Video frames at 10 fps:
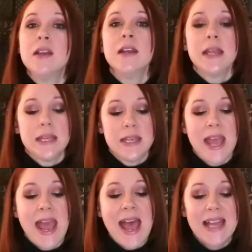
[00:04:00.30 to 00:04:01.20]
it
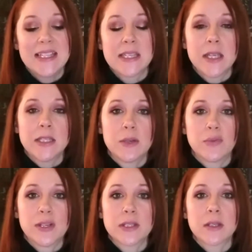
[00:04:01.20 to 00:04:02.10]
adds a
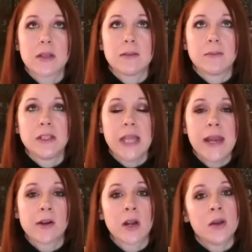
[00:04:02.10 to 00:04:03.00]
different
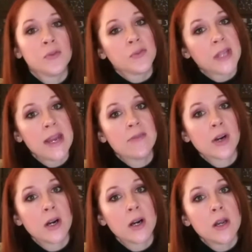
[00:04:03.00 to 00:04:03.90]
layer of
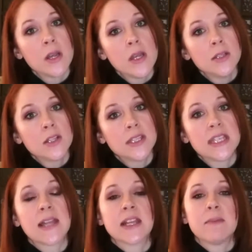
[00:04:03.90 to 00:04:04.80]
flavor to the
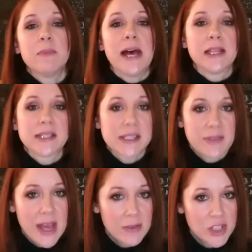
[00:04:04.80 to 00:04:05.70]
delicate balance of
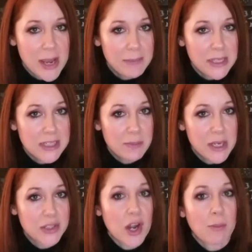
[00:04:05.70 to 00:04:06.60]
how the Japanese
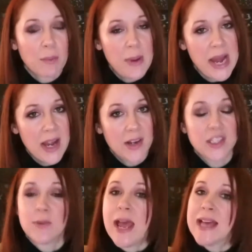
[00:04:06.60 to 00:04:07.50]
meals are prepared.
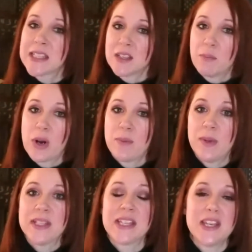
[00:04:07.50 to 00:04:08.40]
So it has its
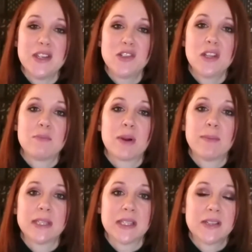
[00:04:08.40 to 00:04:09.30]
purpose, and usually the
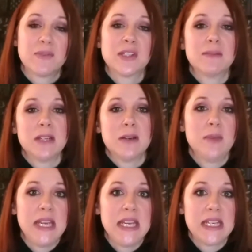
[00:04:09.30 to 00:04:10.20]
purpose isn't for somebody to
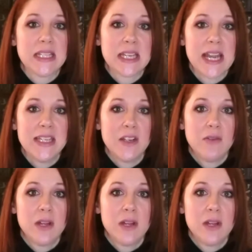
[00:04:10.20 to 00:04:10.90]
be eating it like I do.